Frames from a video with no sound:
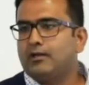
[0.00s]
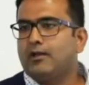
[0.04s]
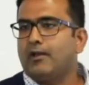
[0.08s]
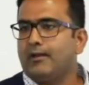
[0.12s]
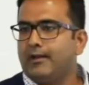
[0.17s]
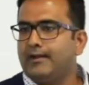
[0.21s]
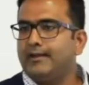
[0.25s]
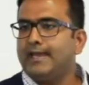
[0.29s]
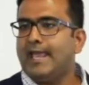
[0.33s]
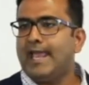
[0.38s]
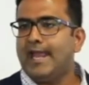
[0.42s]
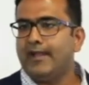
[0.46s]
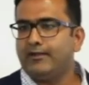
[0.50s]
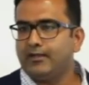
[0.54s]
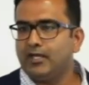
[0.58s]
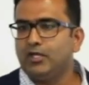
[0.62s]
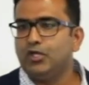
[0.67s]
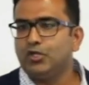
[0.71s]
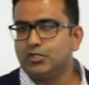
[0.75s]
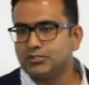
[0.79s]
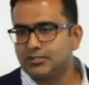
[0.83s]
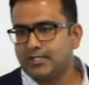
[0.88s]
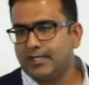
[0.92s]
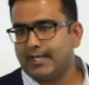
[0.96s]
current area
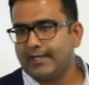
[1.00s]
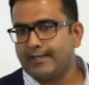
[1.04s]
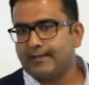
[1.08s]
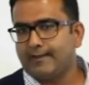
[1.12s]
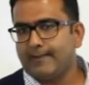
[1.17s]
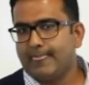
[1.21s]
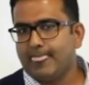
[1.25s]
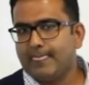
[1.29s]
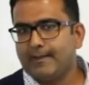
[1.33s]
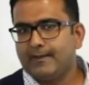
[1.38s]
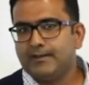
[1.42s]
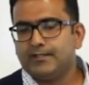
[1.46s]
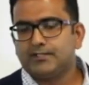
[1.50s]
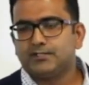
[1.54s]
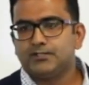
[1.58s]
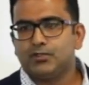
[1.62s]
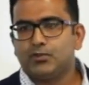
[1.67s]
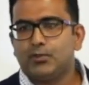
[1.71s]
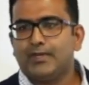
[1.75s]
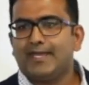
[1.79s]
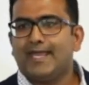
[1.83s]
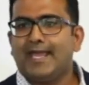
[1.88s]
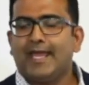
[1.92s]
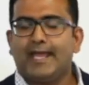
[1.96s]
looks like. So
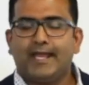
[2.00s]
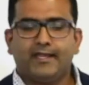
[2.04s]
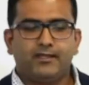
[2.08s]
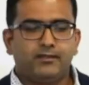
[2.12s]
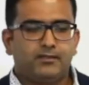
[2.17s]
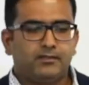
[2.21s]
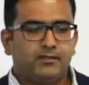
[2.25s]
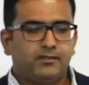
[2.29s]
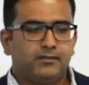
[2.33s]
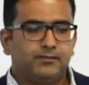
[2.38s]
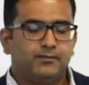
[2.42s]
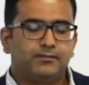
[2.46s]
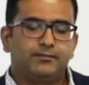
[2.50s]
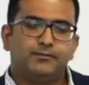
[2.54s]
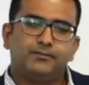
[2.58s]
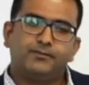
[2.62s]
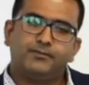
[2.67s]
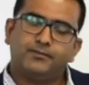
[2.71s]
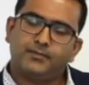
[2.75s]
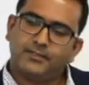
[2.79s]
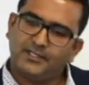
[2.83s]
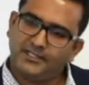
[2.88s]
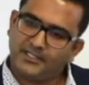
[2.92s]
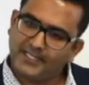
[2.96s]
we had
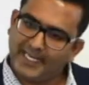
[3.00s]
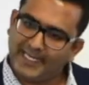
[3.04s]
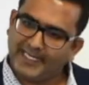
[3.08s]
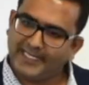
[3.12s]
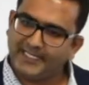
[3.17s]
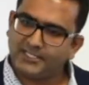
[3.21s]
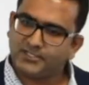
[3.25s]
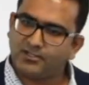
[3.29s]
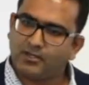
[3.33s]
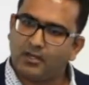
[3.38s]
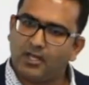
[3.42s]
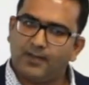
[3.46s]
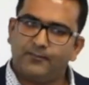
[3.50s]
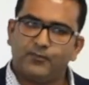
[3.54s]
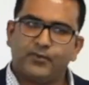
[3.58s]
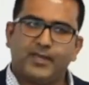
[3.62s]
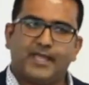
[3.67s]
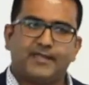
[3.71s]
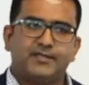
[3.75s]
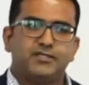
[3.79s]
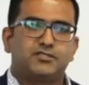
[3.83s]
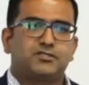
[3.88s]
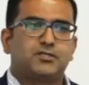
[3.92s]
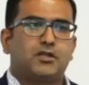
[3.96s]
the daily Scrum, we
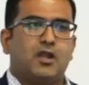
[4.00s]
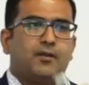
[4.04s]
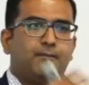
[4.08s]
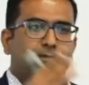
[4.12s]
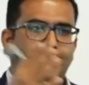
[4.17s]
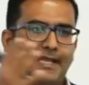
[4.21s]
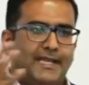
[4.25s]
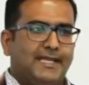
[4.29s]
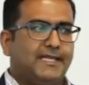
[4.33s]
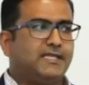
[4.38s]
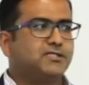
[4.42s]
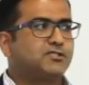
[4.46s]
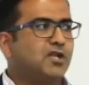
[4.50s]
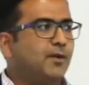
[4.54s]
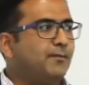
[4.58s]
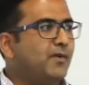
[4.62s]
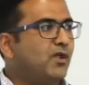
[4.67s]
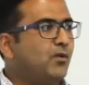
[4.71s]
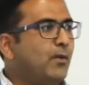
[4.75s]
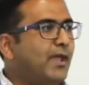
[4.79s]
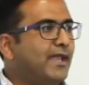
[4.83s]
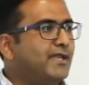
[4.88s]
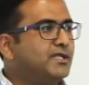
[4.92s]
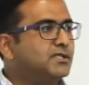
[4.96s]
had the Scrum daily Scrum
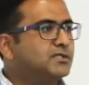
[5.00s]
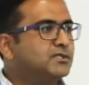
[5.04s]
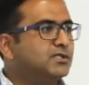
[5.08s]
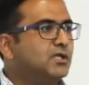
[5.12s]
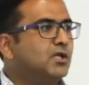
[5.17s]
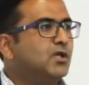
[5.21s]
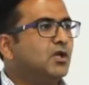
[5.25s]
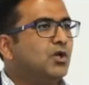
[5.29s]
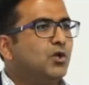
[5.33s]
events.